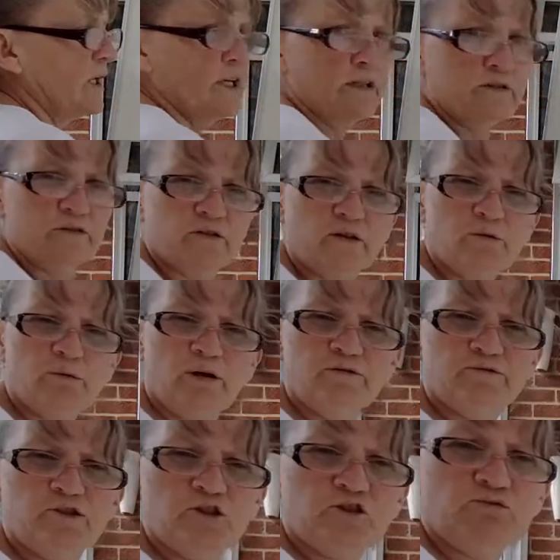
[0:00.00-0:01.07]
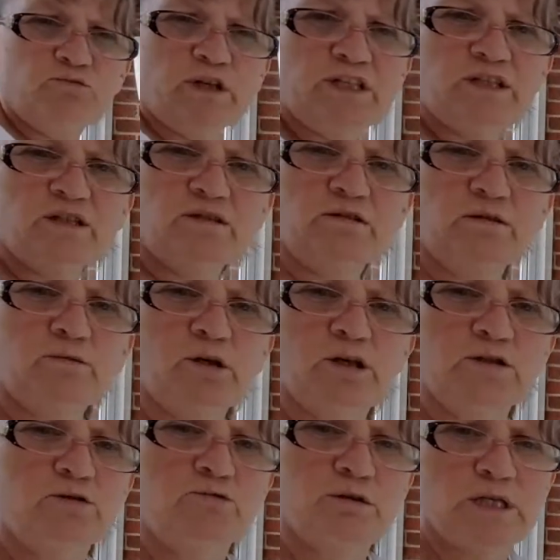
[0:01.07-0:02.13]
Okay, eh? so I've just written the
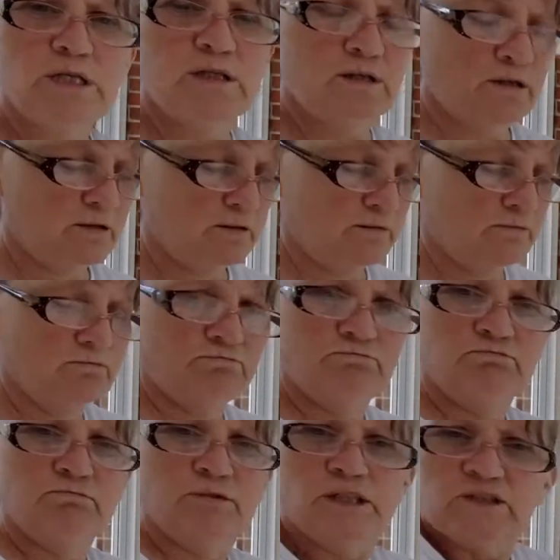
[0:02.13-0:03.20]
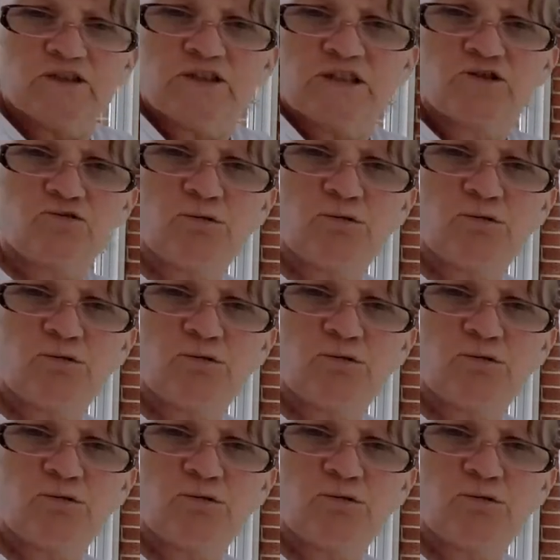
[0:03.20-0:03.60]
word green. It just says